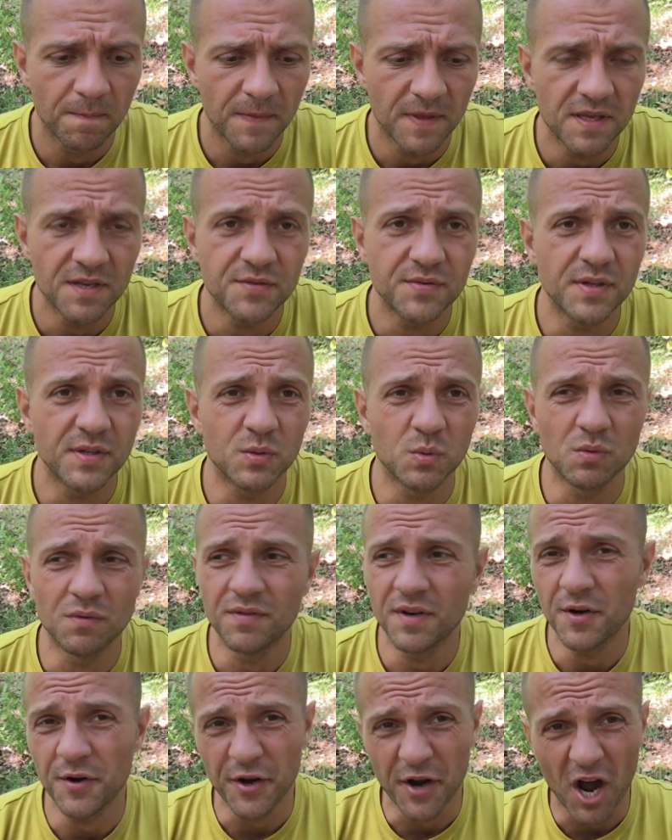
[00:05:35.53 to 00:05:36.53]
heat treat to a
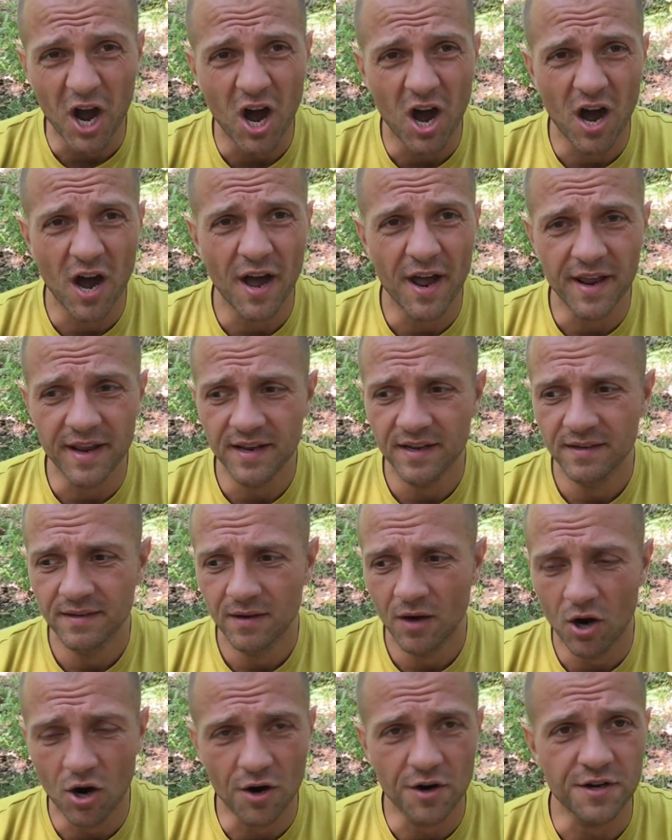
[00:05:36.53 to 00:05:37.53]
very high
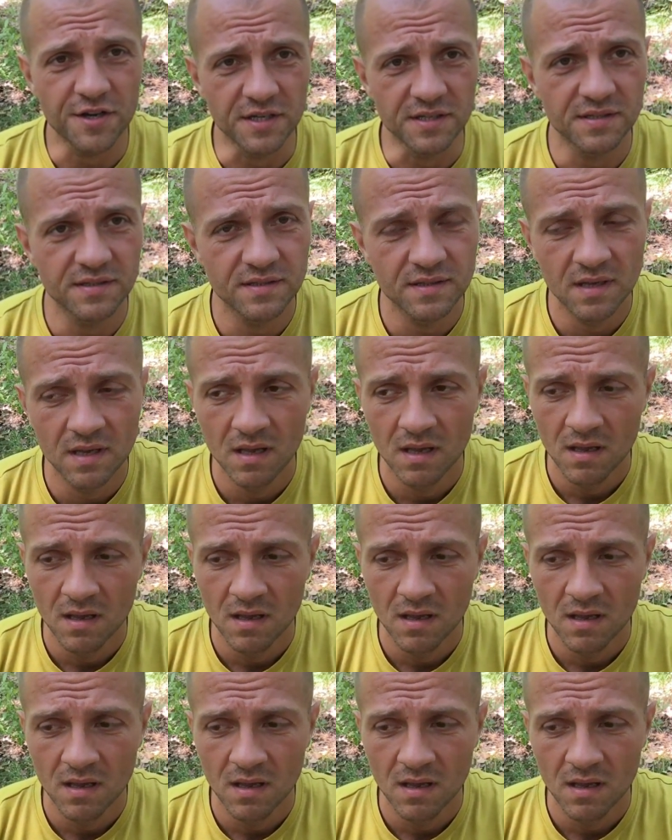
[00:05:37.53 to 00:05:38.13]
hardness.